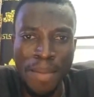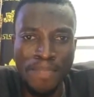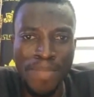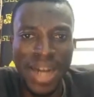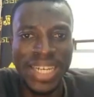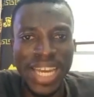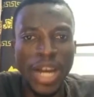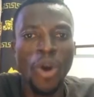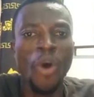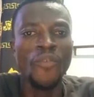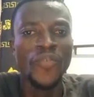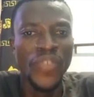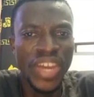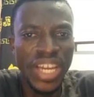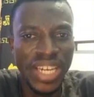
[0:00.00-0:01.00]
But they
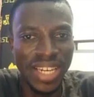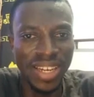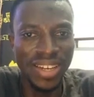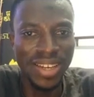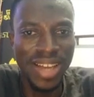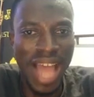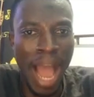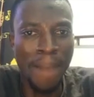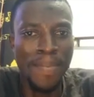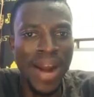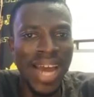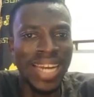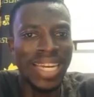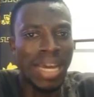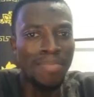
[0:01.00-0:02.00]
convene. A
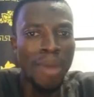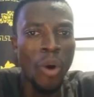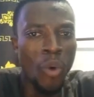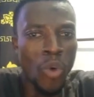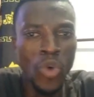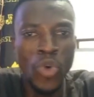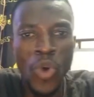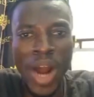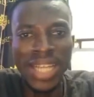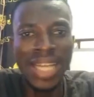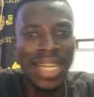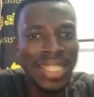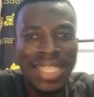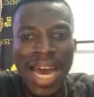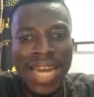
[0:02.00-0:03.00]
brand name who and
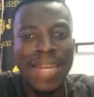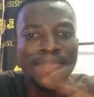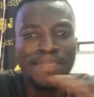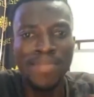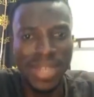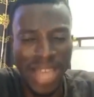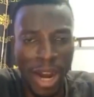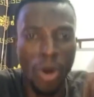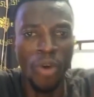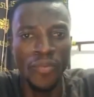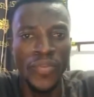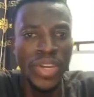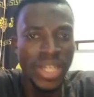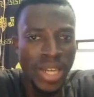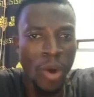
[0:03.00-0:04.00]
then send him, you're
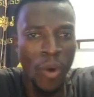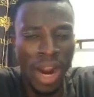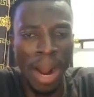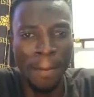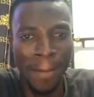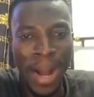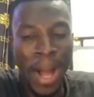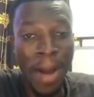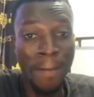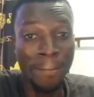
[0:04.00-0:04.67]
convinced they will come.